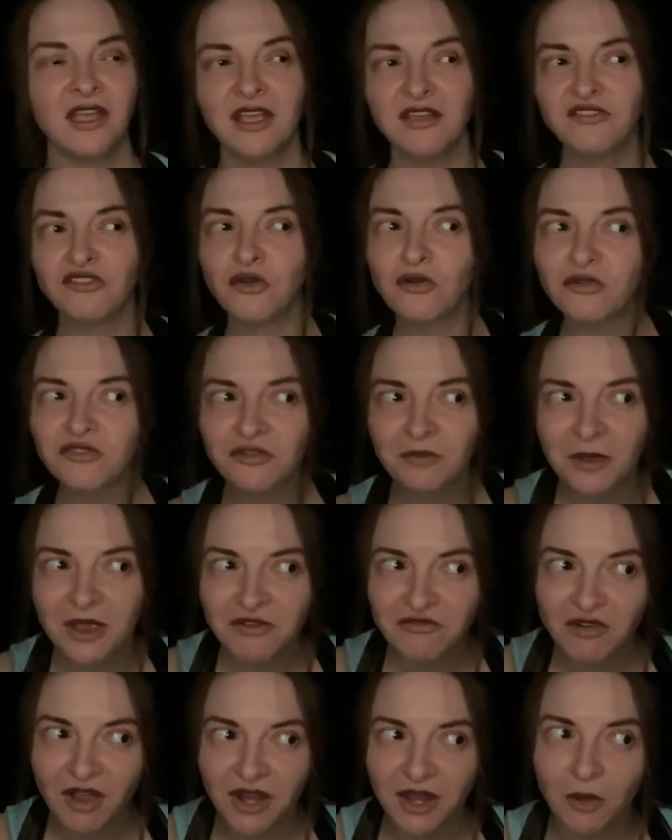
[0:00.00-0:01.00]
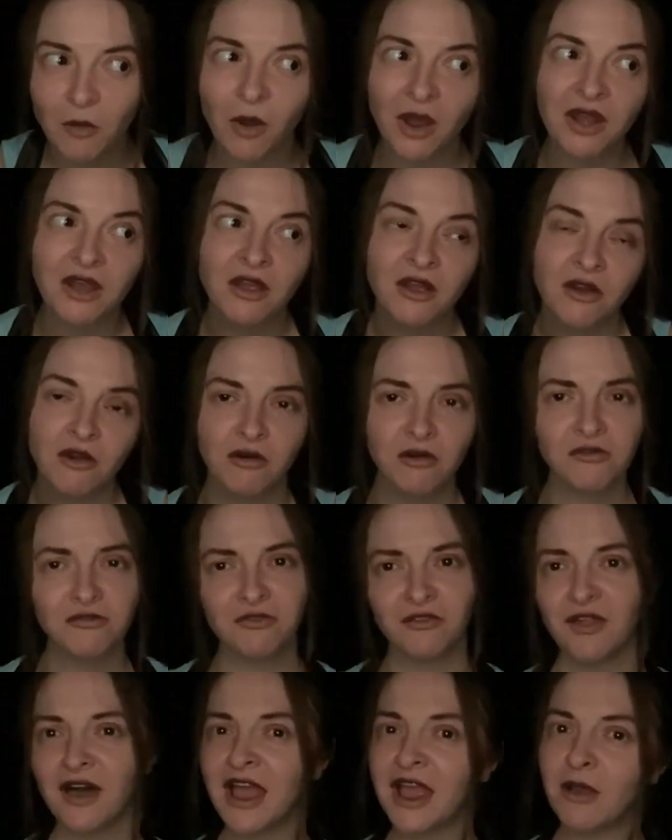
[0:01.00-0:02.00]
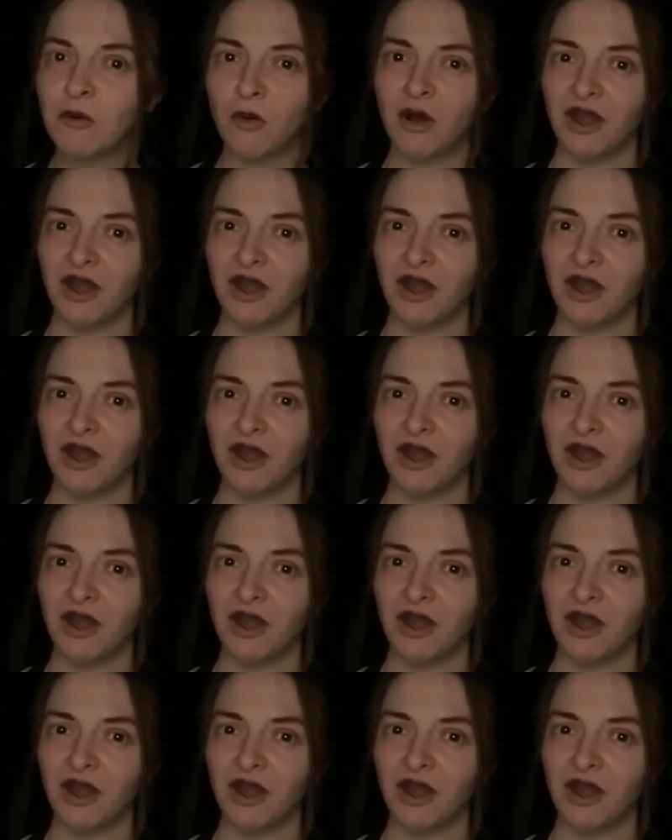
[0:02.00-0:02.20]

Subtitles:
Is it going to be a running one or a flying